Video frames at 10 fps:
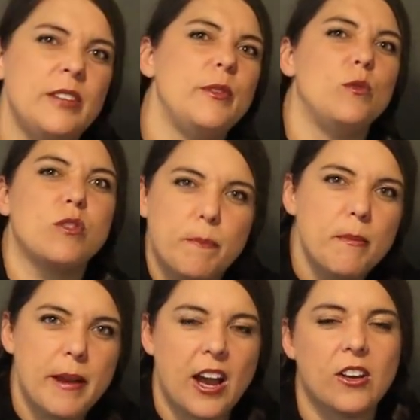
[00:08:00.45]
they would rip
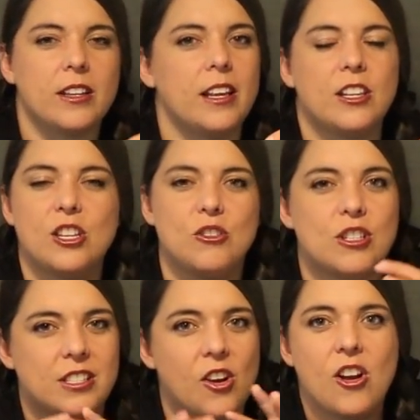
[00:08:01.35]
them out and they're
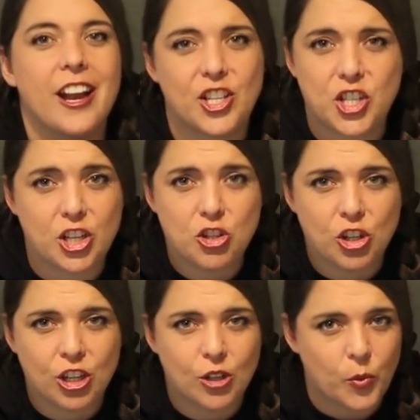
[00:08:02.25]
just, they're not
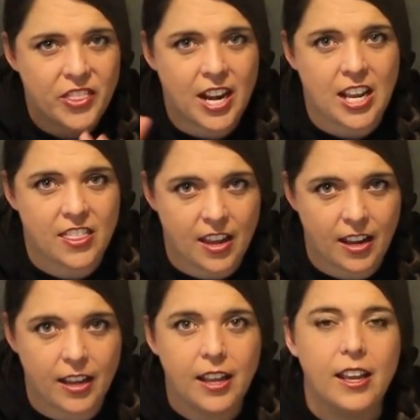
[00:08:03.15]
ginger with
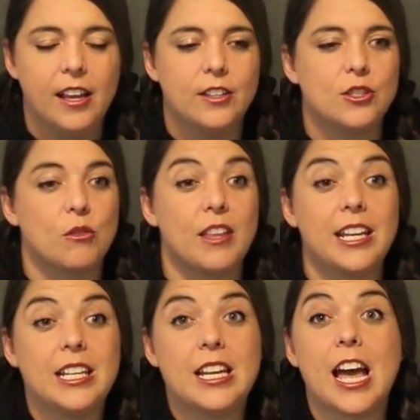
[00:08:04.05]
anything. So
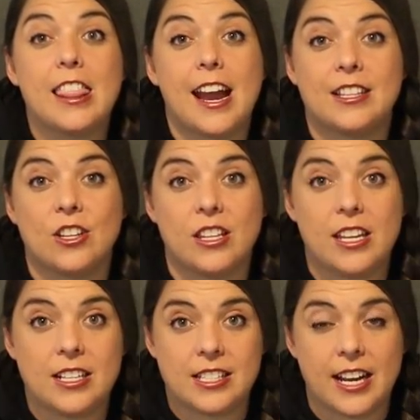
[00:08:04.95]
they did not last on the
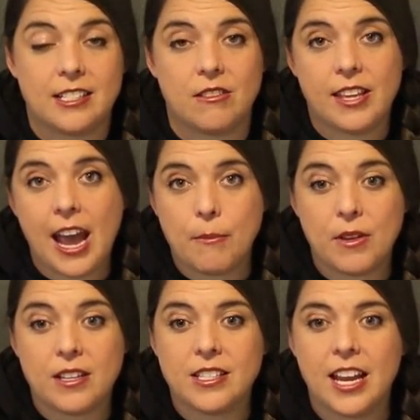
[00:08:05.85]
insides of the
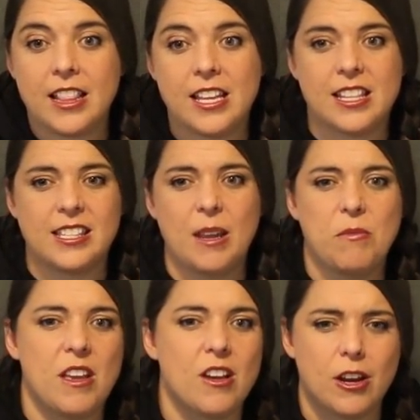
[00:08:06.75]
cabinets. And then the same
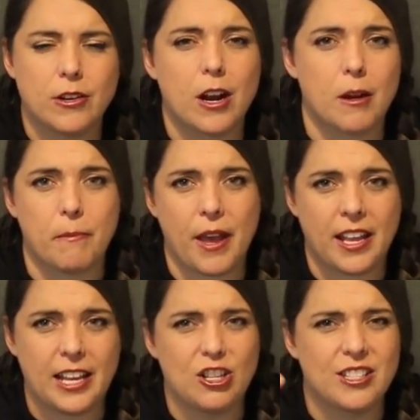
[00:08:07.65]
thing under our
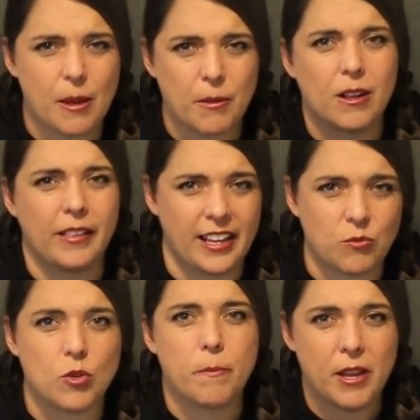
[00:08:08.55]
bed. They just kept like
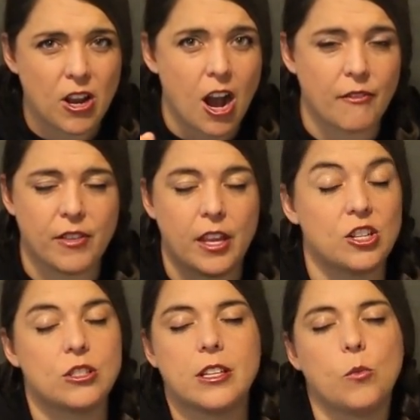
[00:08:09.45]
ripping off and they
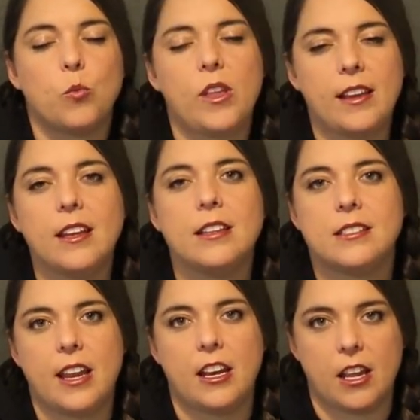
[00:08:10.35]
just, they, they didn't
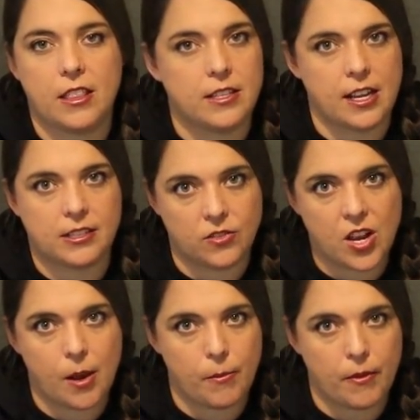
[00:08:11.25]
stand the test of
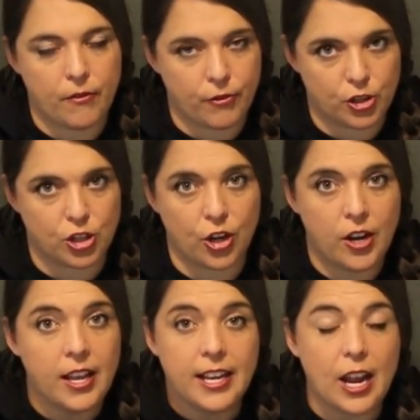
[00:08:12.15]
time for sure.
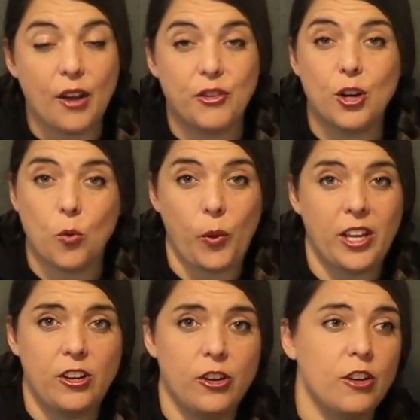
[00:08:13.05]
Now, if you're a
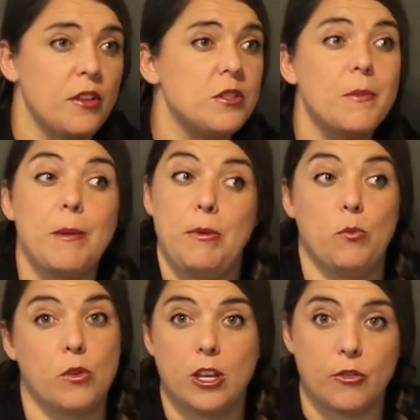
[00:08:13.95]
weekender, those might be
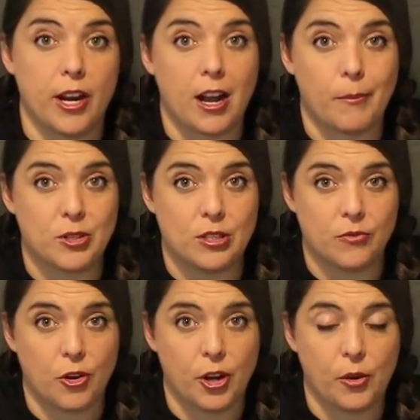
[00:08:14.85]
really great options
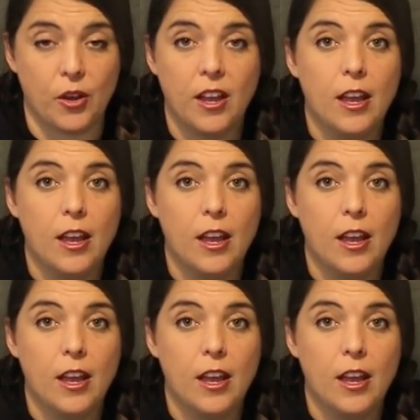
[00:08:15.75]
for you.